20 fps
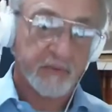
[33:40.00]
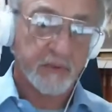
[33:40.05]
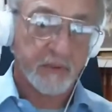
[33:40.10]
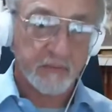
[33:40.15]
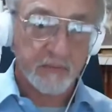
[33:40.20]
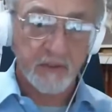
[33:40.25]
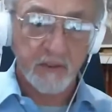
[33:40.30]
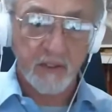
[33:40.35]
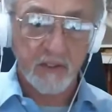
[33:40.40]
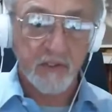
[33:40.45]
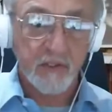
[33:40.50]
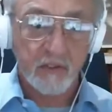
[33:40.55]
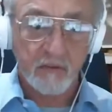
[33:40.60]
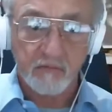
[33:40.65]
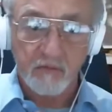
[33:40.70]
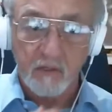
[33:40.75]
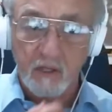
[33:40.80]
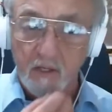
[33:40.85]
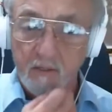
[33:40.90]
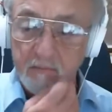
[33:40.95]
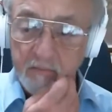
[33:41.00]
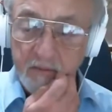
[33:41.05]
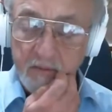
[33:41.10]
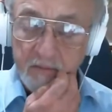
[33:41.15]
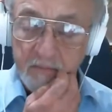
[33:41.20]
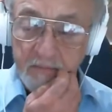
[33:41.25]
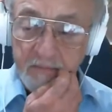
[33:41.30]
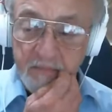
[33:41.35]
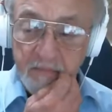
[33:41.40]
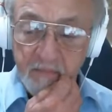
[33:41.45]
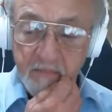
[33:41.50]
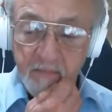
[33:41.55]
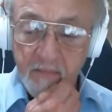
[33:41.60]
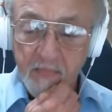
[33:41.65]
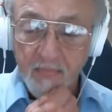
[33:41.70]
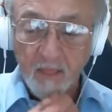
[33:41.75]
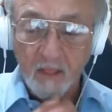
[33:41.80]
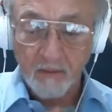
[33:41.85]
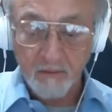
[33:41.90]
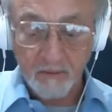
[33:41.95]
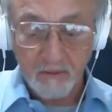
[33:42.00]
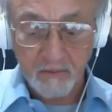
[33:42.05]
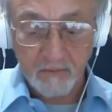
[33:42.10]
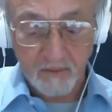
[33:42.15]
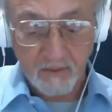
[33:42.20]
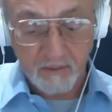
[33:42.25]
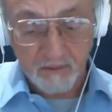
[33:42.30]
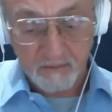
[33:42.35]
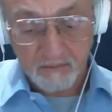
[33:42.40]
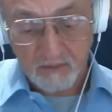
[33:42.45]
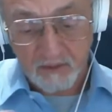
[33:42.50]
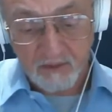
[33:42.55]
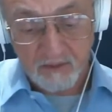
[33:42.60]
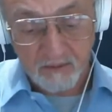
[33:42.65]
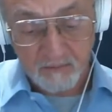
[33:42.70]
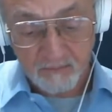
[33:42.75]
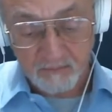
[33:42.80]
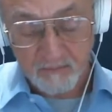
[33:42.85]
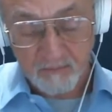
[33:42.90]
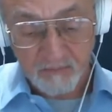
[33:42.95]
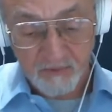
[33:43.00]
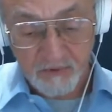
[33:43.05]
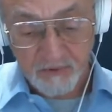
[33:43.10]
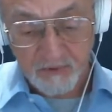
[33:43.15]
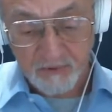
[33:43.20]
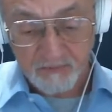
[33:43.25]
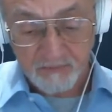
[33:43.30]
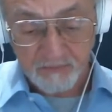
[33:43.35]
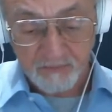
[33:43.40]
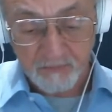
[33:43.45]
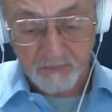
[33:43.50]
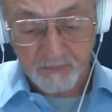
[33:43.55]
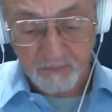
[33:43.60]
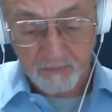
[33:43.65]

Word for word: forth and that's all fine but you know on a, on a sort of